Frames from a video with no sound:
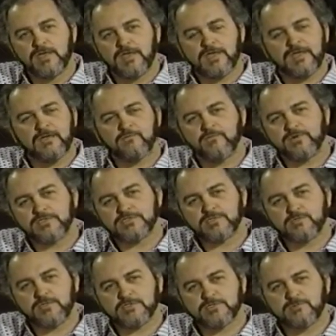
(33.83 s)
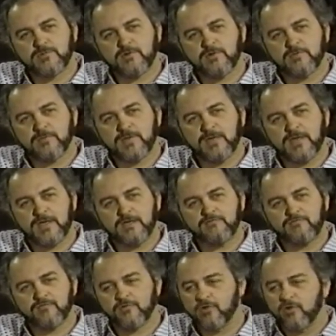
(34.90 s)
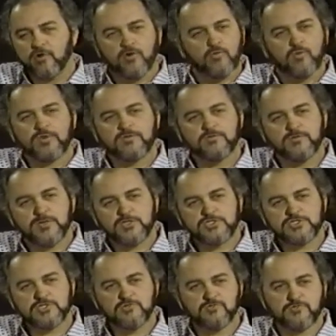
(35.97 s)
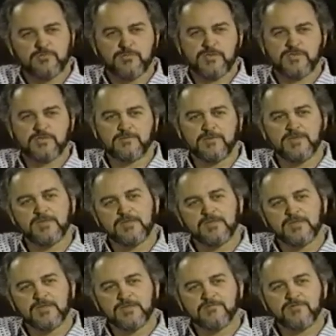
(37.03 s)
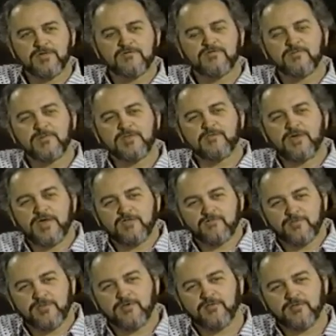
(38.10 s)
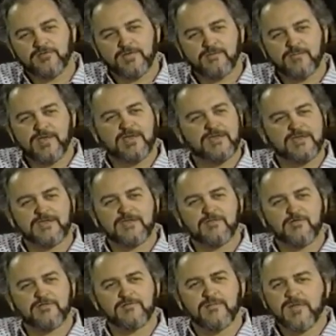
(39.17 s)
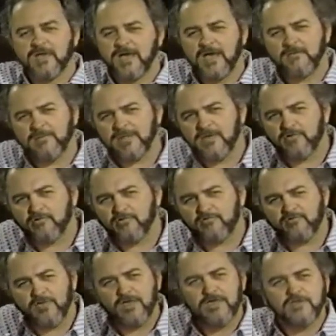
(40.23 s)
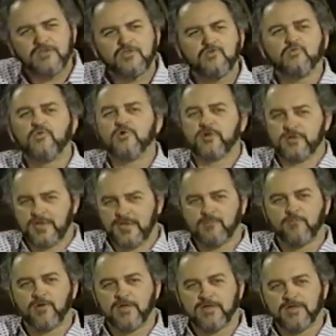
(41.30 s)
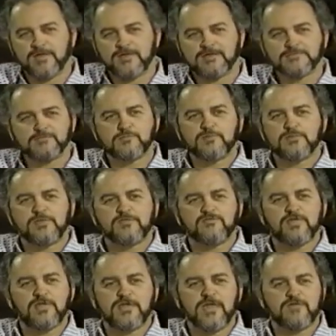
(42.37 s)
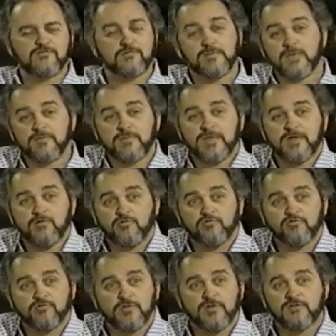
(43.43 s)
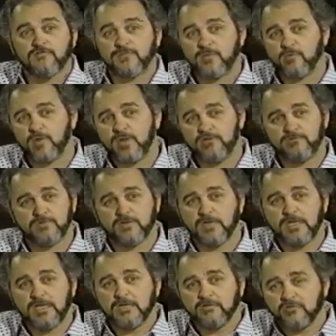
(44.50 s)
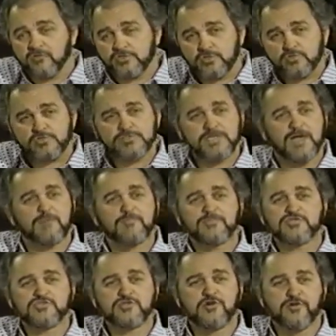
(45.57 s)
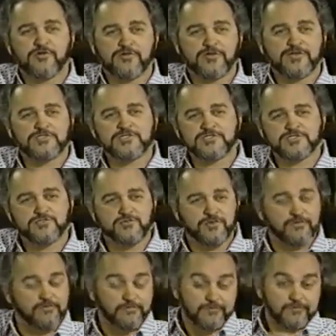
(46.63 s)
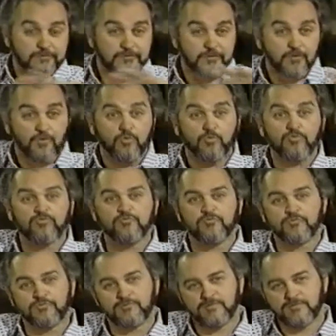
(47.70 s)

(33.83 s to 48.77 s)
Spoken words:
and Amway's so much a part of my life, or what do my children mean to me? It's like somebody will ask me all the time, I get it all the time, how many hours do you work Amway? I said, well, that's like asking me how many hours do I love my wife. There's no stop and start. It just sort of goes.